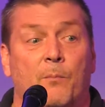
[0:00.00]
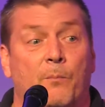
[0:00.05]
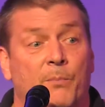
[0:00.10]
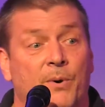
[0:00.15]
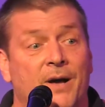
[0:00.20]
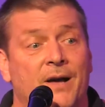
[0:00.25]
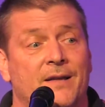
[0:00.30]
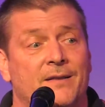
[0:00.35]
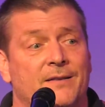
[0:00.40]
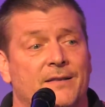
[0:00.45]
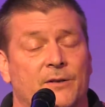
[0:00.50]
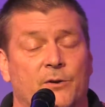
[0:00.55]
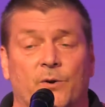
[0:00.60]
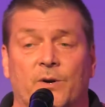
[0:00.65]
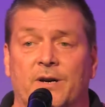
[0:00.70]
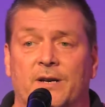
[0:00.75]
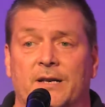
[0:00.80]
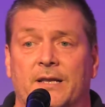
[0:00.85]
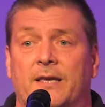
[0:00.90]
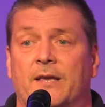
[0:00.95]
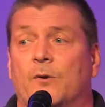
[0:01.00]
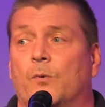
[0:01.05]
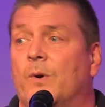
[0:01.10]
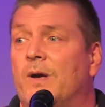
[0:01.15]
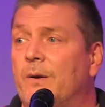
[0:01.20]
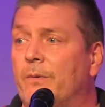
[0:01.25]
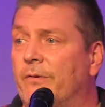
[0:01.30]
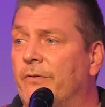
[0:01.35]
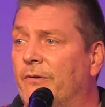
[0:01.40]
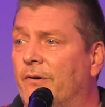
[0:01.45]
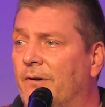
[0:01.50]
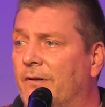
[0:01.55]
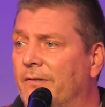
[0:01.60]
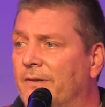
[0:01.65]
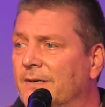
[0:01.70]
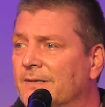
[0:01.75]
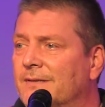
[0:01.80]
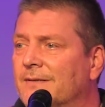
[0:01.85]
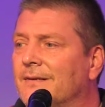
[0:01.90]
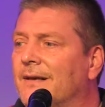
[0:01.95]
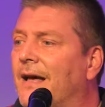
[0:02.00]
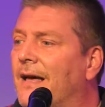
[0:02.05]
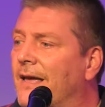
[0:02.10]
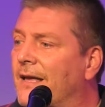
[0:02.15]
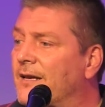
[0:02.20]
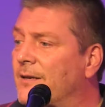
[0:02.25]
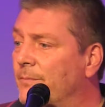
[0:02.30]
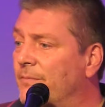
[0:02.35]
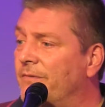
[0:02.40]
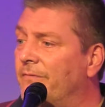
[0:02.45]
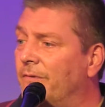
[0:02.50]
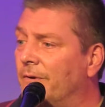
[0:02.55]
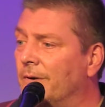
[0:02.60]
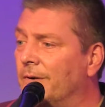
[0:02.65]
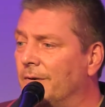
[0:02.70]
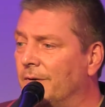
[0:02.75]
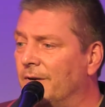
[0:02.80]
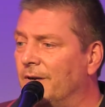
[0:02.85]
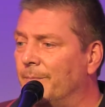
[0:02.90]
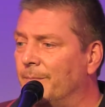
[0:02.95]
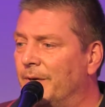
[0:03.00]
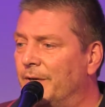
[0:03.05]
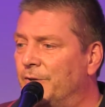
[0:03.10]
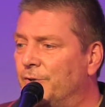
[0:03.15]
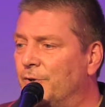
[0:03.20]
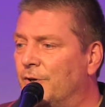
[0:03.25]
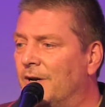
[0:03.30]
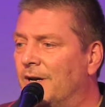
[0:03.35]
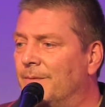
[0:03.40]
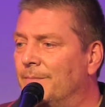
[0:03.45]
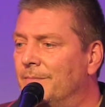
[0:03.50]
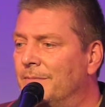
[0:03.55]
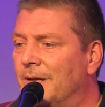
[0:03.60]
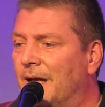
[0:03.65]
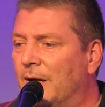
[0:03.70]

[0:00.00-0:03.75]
But in order to get away with all this, I had to be very good at my job.